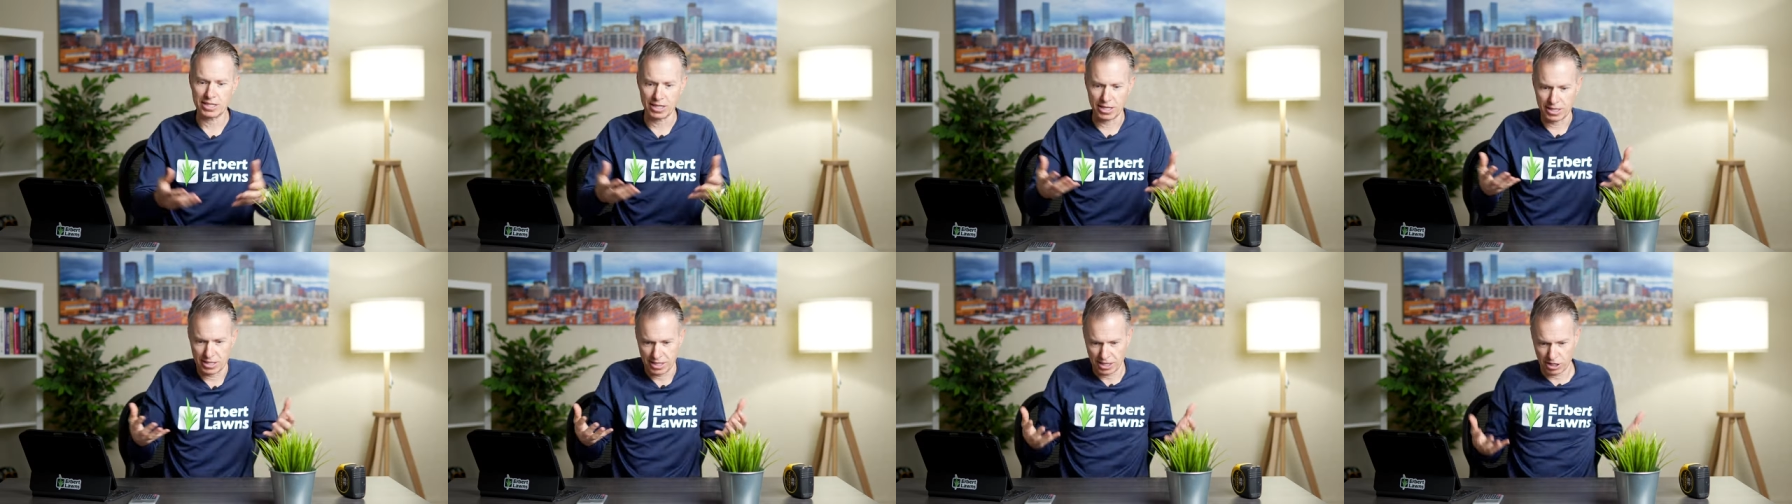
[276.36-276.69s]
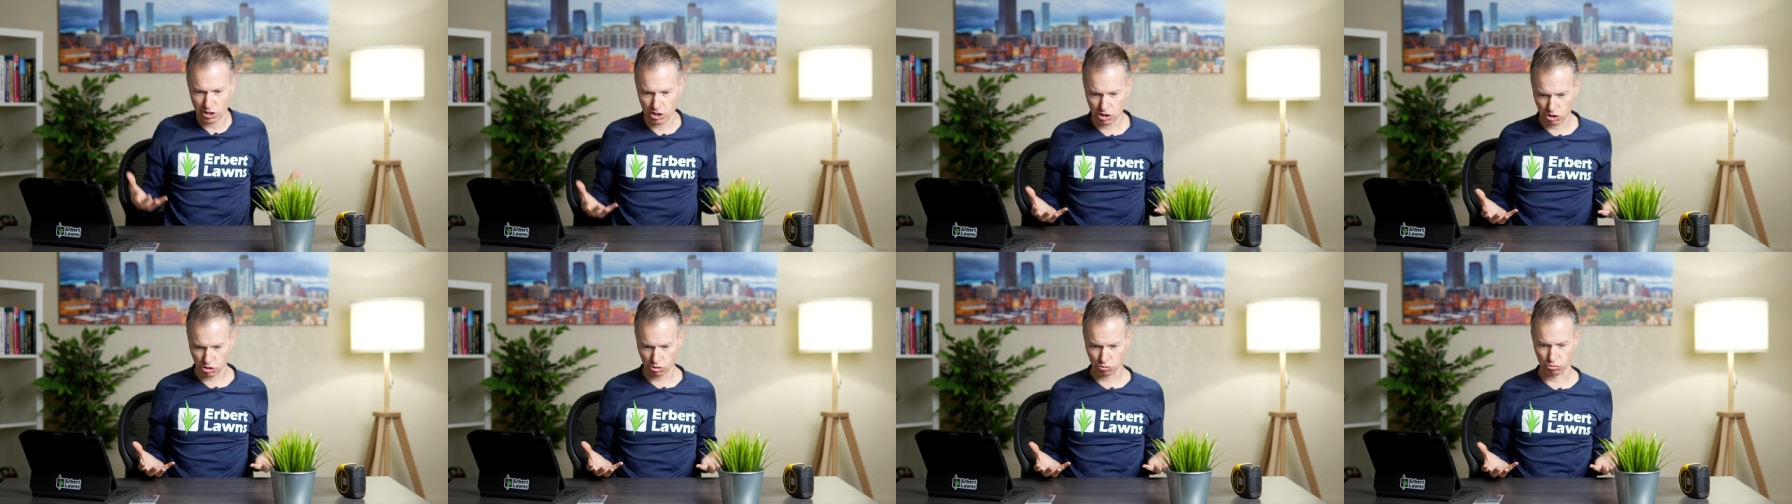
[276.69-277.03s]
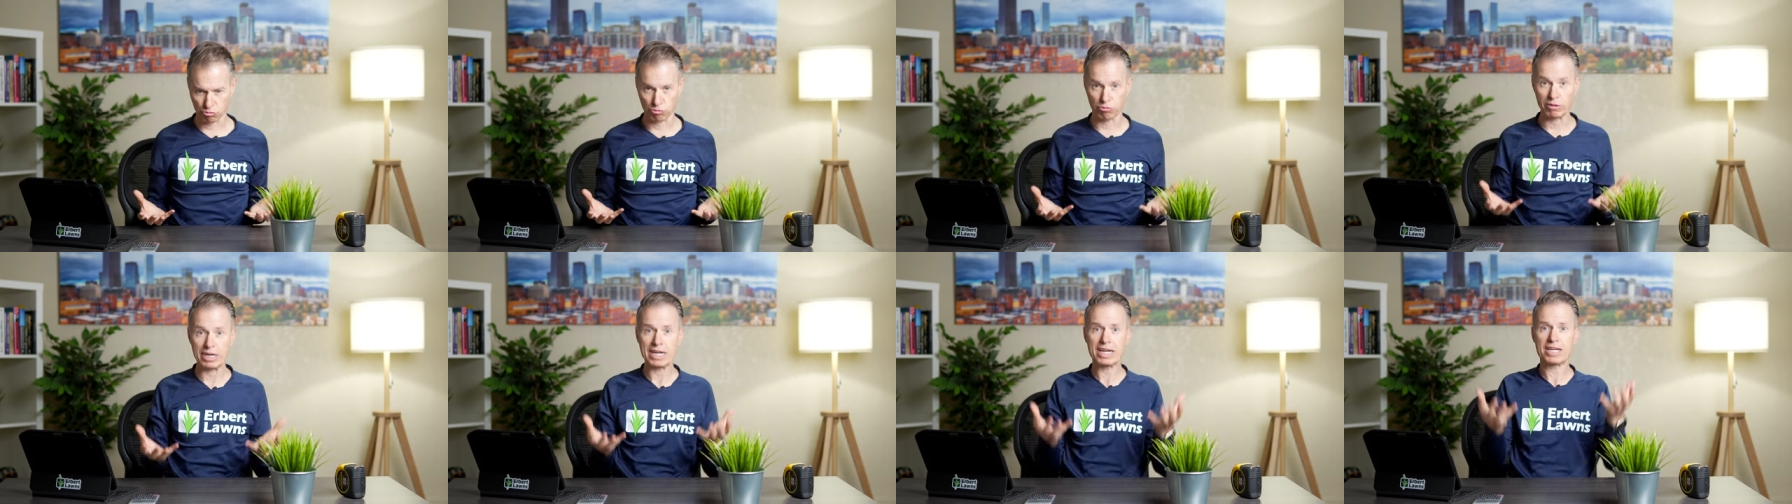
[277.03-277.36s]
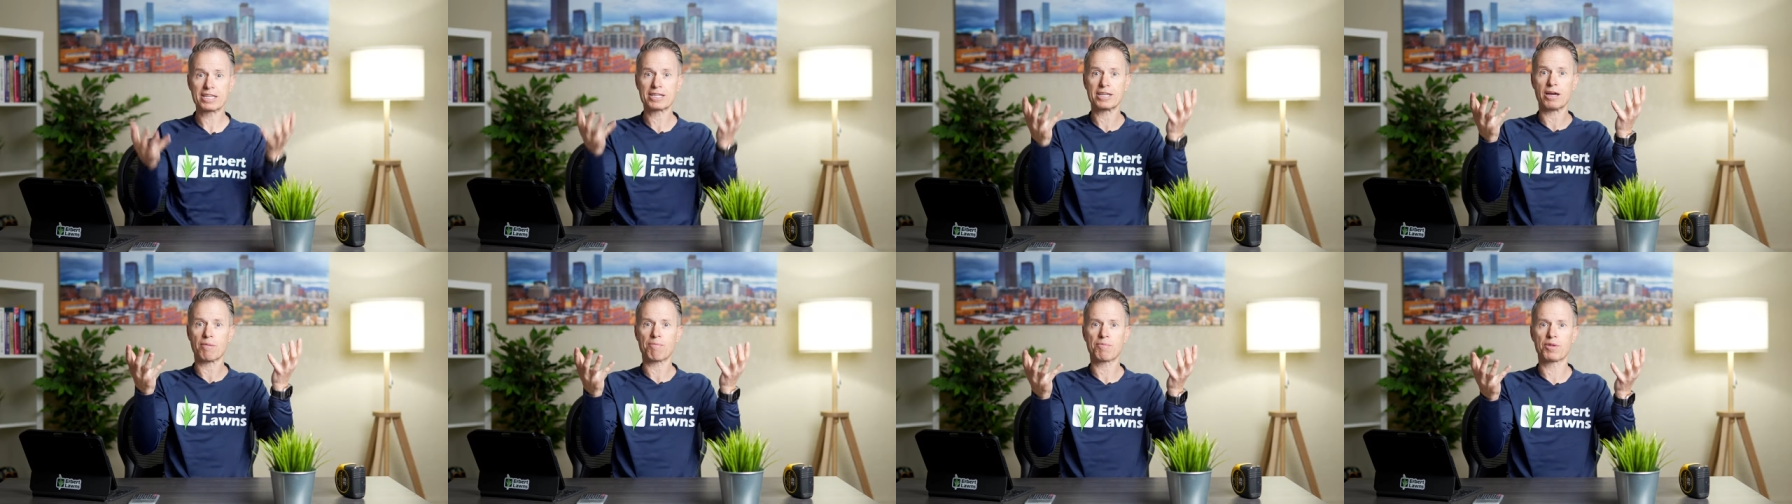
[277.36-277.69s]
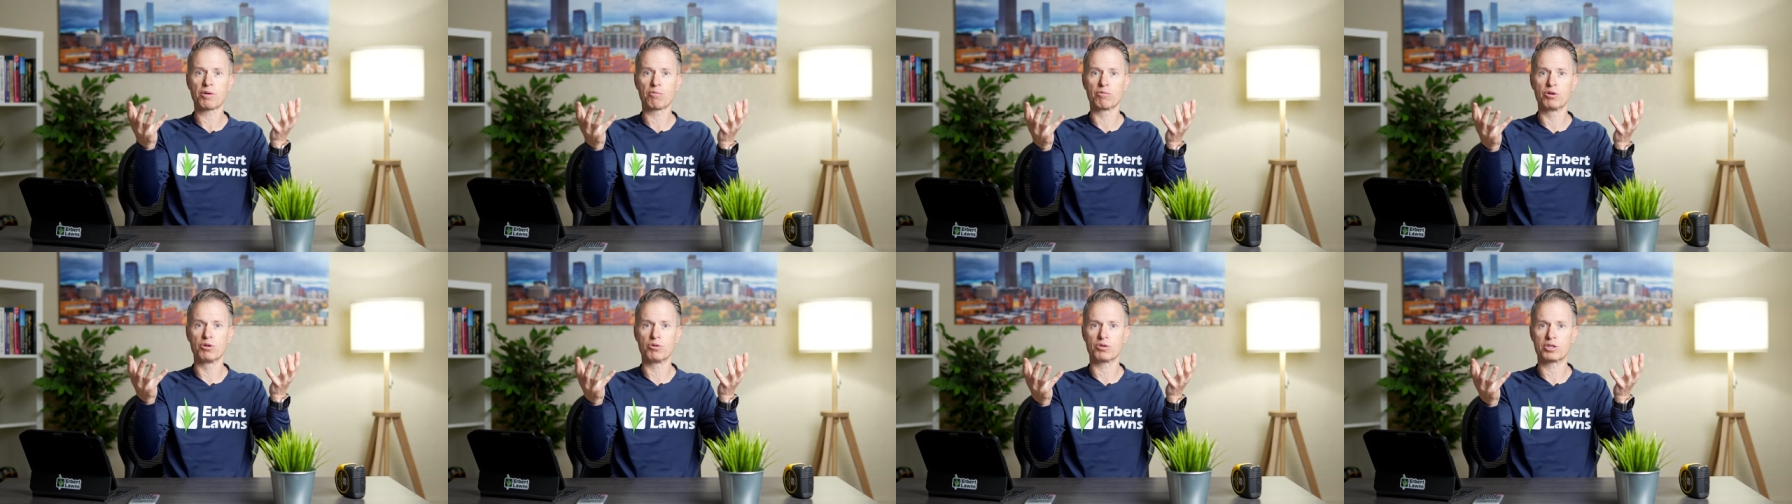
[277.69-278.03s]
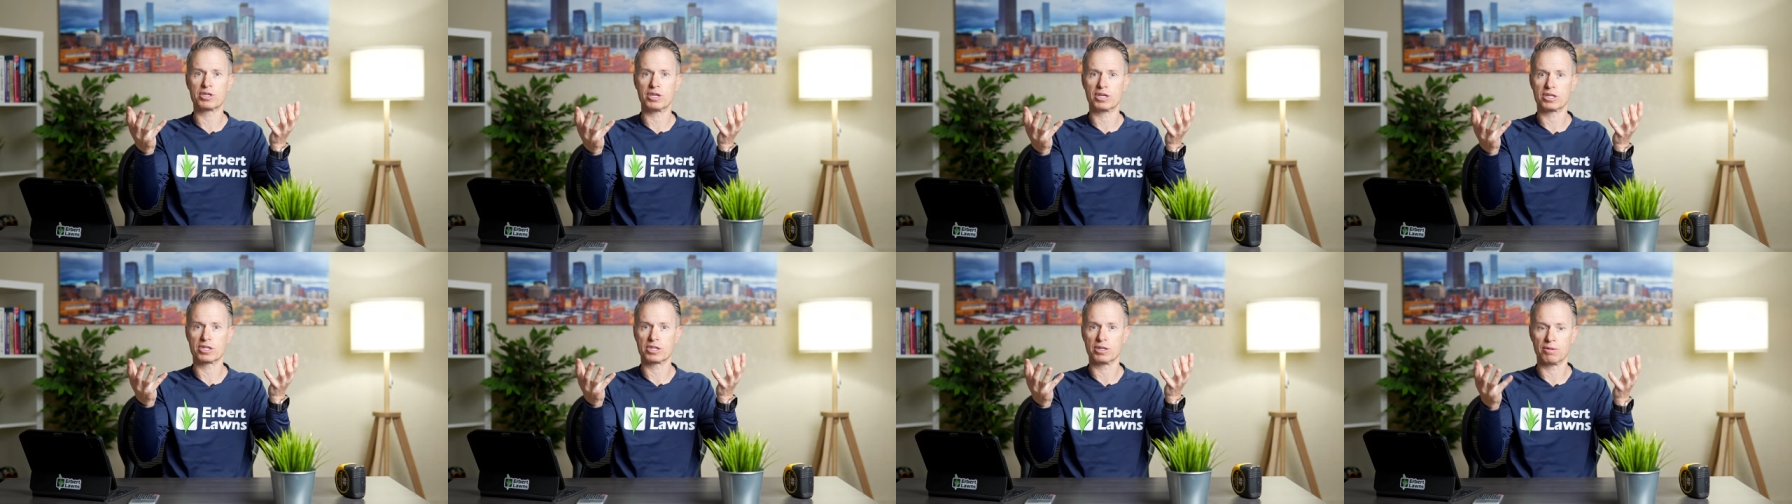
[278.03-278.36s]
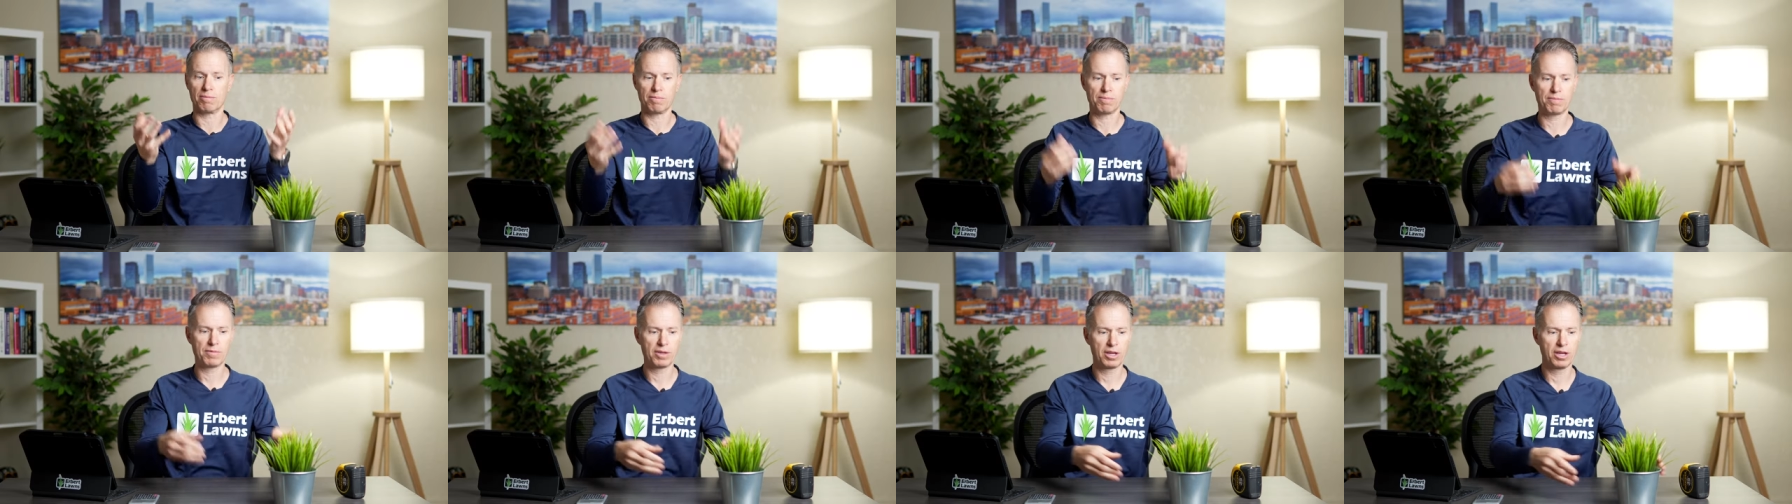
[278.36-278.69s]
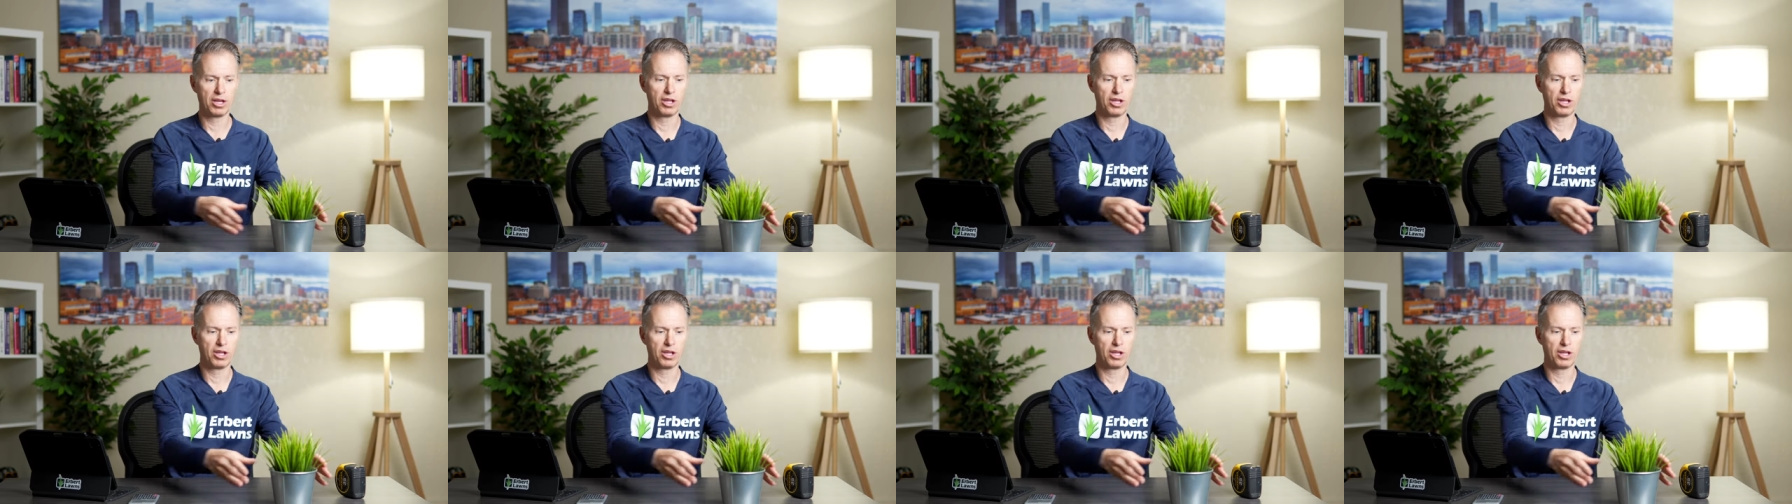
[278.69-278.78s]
is it shrinks up the root system.